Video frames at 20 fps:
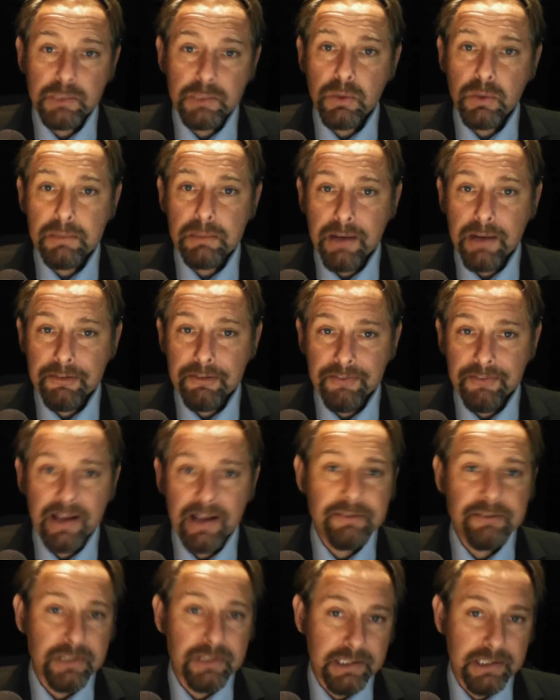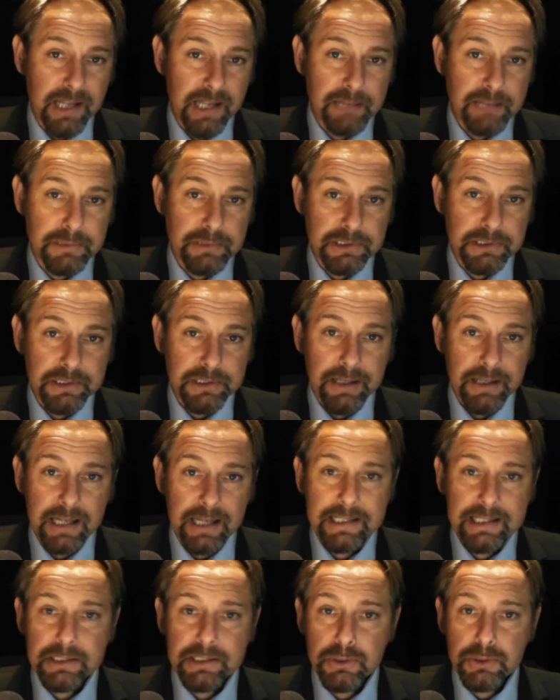is one of my favourite statements,
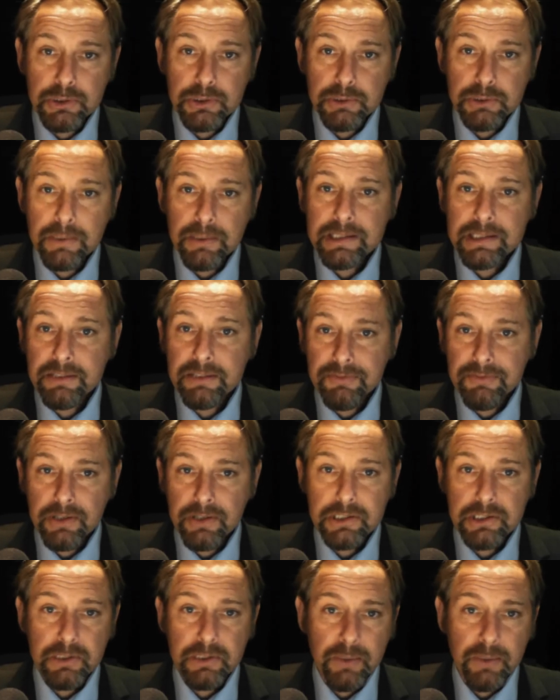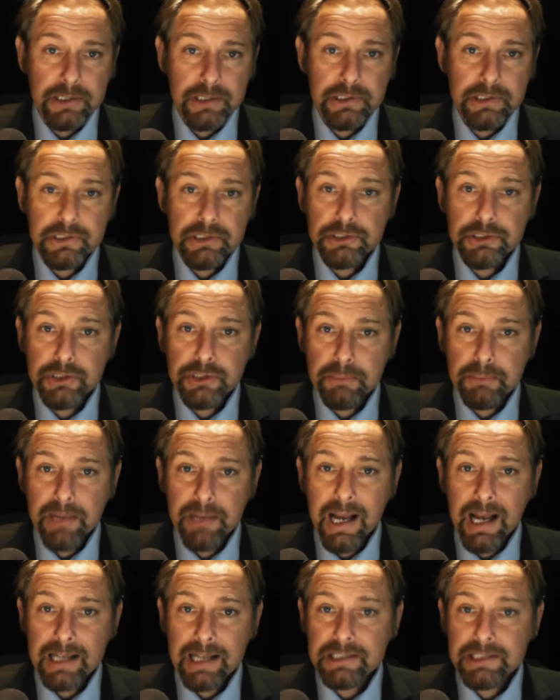and it's always the first question that should
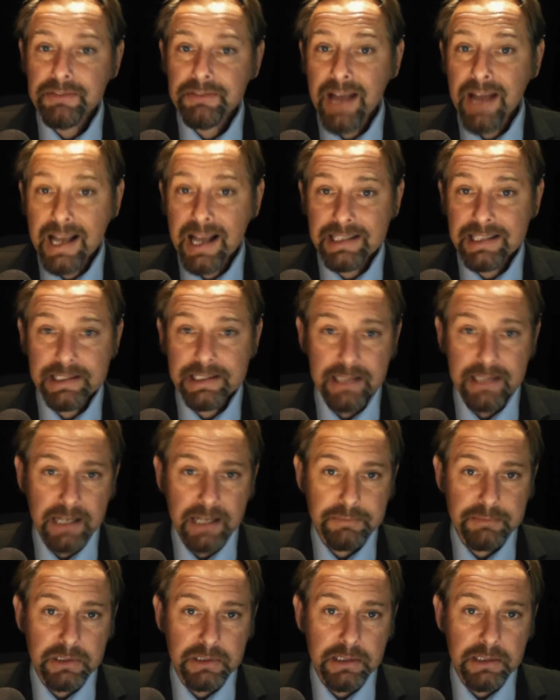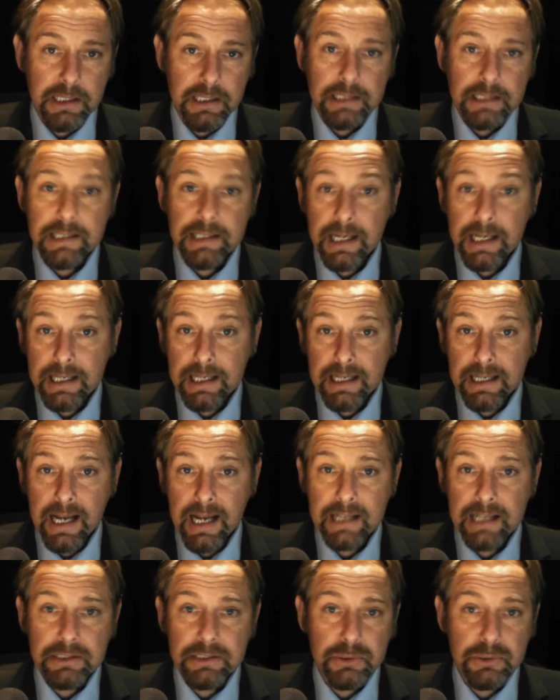be asked of any statement. Nick
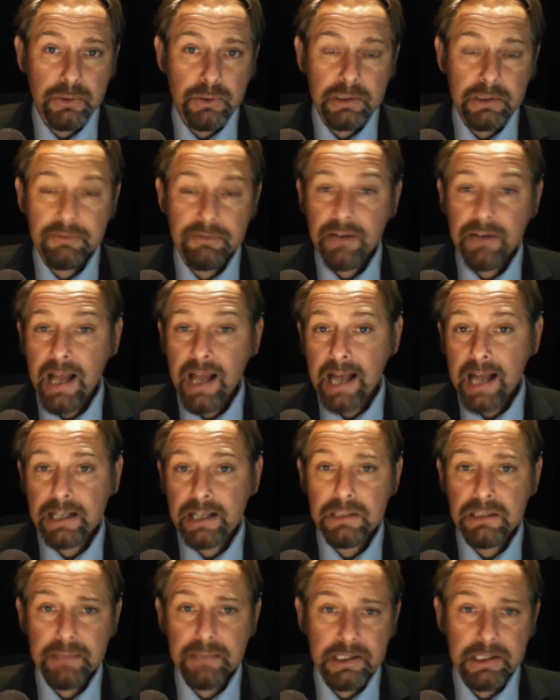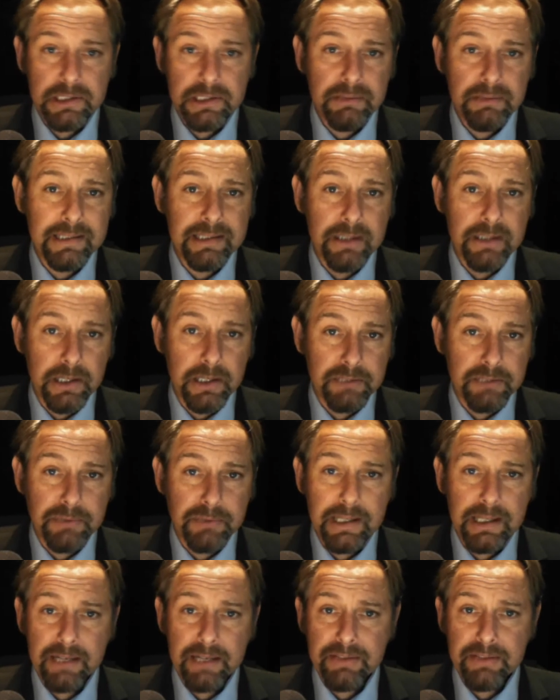Clegg talks of economic suicide
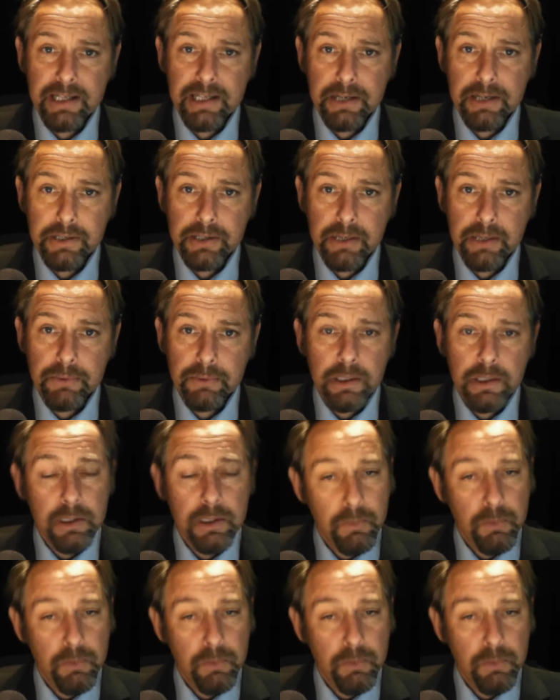if we leave the EU.